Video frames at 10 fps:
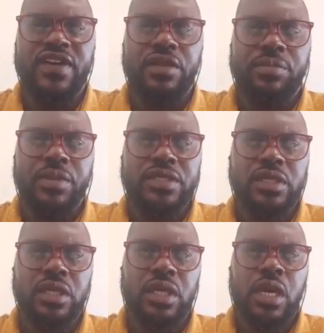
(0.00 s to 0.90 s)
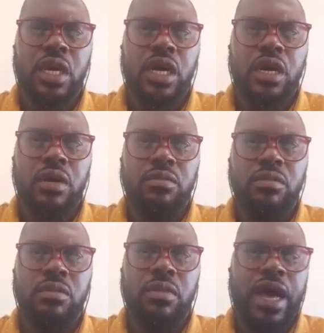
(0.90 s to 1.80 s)
development.
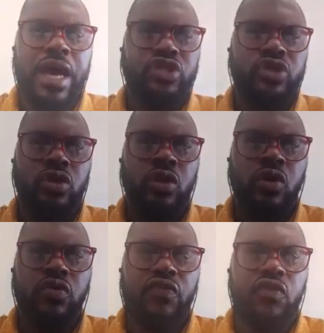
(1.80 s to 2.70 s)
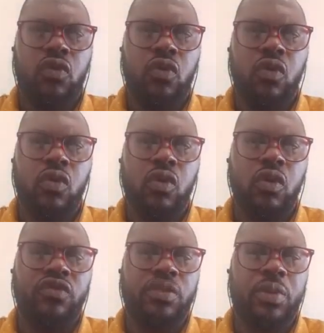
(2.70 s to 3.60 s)
As you know,
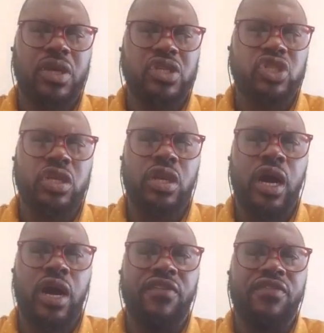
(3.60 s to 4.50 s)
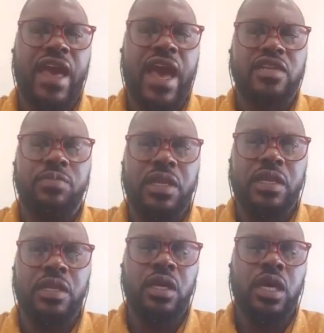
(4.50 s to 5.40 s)
for over the past year and a half, they had
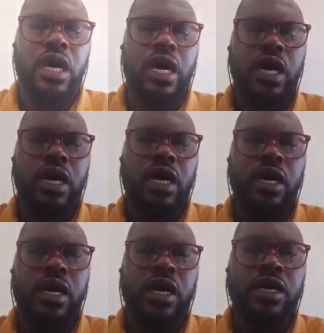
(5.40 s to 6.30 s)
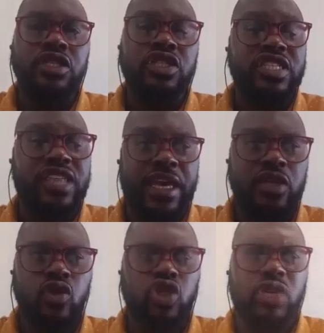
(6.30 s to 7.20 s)
been
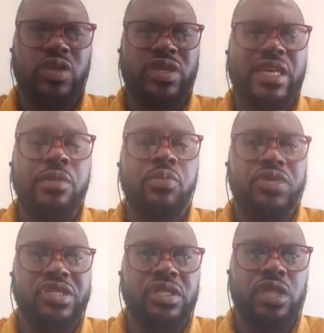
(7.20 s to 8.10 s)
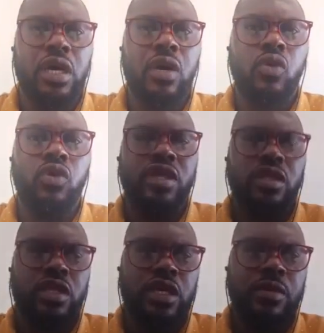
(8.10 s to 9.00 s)
detained, or should we say imprisoned,
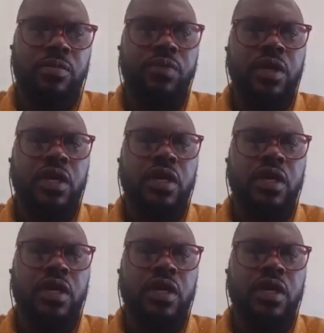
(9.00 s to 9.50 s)
within the